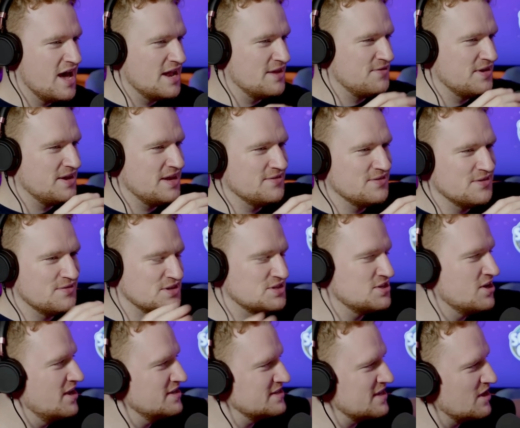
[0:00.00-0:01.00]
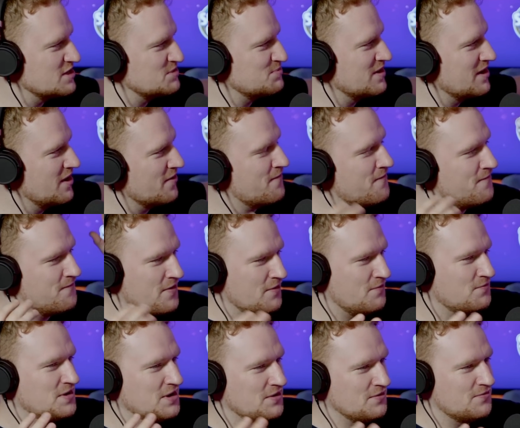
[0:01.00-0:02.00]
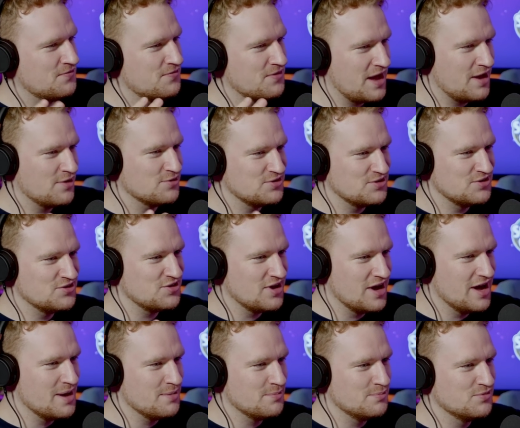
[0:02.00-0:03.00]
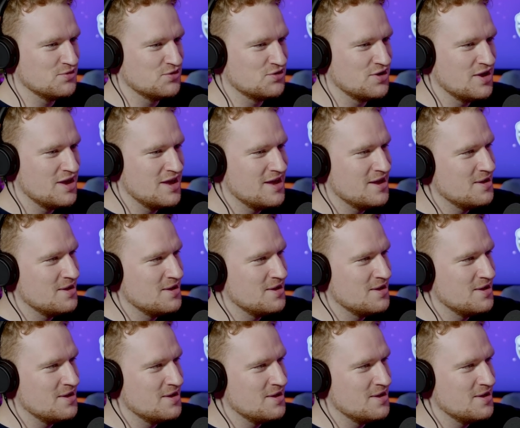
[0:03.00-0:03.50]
And if it, even if it turns out to be like fifty thousand times